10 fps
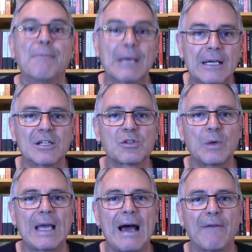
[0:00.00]
Because
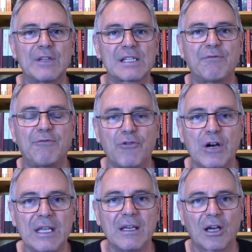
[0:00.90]
we have this
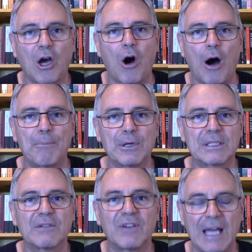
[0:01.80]
free
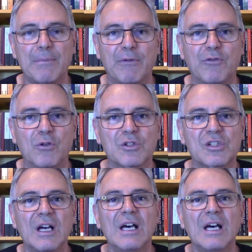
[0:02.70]
cooperative labor force